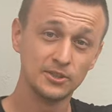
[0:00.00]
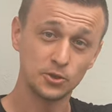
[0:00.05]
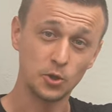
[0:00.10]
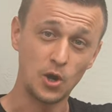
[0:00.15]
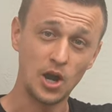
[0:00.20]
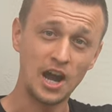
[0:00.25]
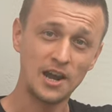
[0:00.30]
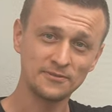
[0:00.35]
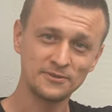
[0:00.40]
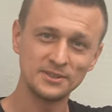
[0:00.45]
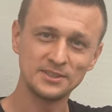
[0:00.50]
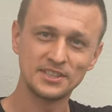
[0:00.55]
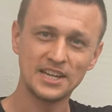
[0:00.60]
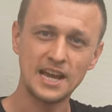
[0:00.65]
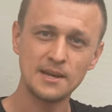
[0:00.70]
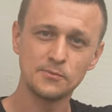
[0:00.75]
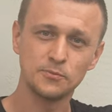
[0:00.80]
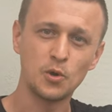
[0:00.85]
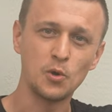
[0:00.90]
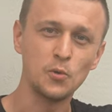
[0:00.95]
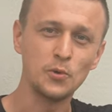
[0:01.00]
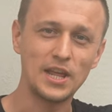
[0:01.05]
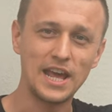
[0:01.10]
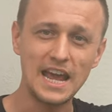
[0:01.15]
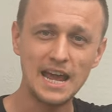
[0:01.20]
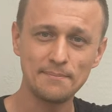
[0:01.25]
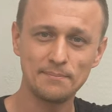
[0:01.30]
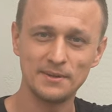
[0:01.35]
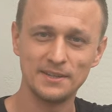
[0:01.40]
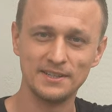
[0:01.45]
So oftentimes what would
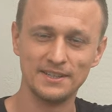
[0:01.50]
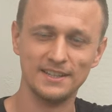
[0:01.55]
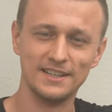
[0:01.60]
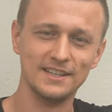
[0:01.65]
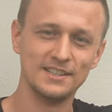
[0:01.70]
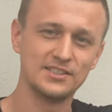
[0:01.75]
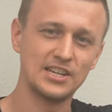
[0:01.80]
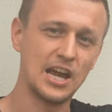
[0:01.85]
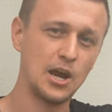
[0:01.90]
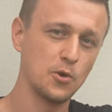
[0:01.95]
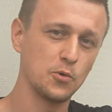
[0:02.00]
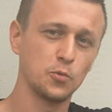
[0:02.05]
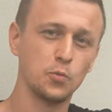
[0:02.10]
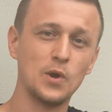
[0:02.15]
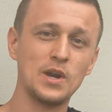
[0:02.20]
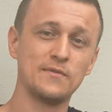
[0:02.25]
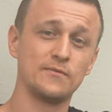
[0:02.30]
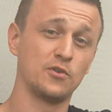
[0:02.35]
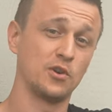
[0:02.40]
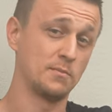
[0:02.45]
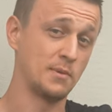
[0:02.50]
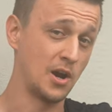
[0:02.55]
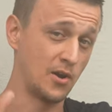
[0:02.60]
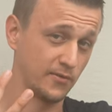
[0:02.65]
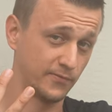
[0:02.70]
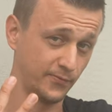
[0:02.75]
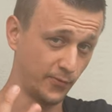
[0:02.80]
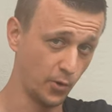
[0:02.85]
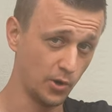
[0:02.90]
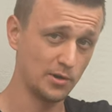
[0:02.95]
happen is I would wait for
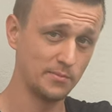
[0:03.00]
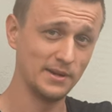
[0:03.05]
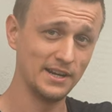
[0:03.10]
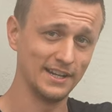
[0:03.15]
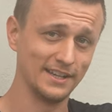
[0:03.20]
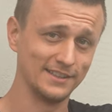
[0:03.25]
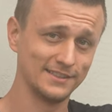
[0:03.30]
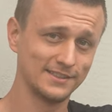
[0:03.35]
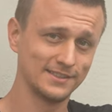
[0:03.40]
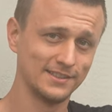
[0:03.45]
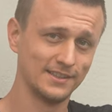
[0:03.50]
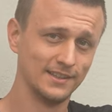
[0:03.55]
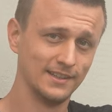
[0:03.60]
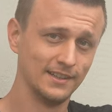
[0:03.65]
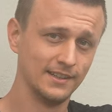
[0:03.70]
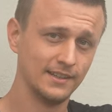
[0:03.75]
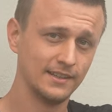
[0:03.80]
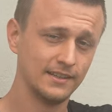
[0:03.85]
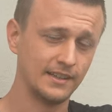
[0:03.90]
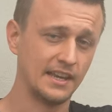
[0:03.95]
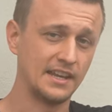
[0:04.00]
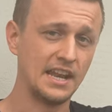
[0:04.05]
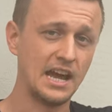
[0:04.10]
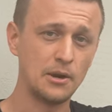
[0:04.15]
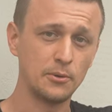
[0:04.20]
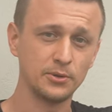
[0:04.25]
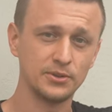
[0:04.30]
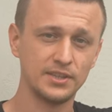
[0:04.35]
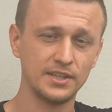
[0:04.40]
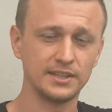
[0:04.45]
about 4 minutes and
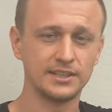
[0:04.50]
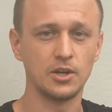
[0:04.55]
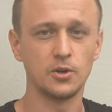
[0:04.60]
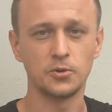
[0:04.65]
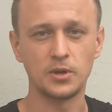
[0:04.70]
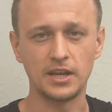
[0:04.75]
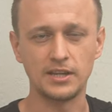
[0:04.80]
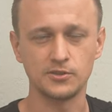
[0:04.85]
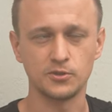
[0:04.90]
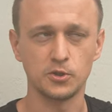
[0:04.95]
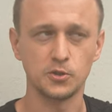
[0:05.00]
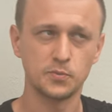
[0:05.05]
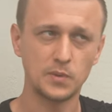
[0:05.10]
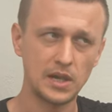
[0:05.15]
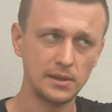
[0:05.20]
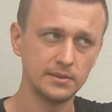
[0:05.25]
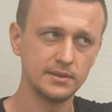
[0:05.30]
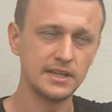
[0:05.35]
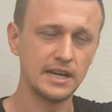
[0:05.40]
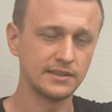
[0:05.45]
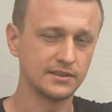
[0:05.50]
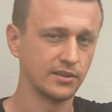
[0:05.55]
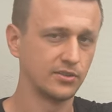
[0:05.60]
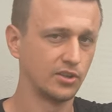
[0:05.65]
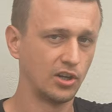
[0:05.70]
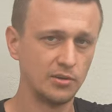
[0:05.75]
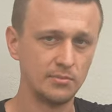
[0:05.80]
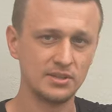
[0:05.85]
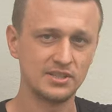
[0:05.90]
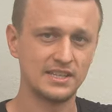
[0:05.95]
I would think, okay, so it's probably not the
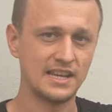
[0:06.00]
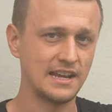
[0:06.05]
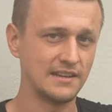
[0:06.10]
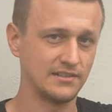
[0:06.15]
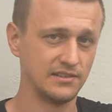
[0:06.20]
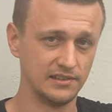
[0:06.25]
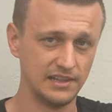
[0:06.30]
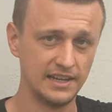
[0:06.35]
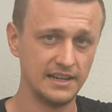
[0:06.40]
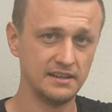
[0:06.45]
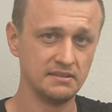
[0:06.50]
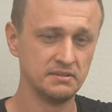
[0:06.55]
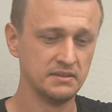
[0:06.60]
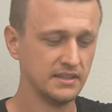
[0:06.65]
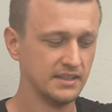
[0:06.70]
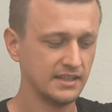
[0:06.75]
thermostat delay,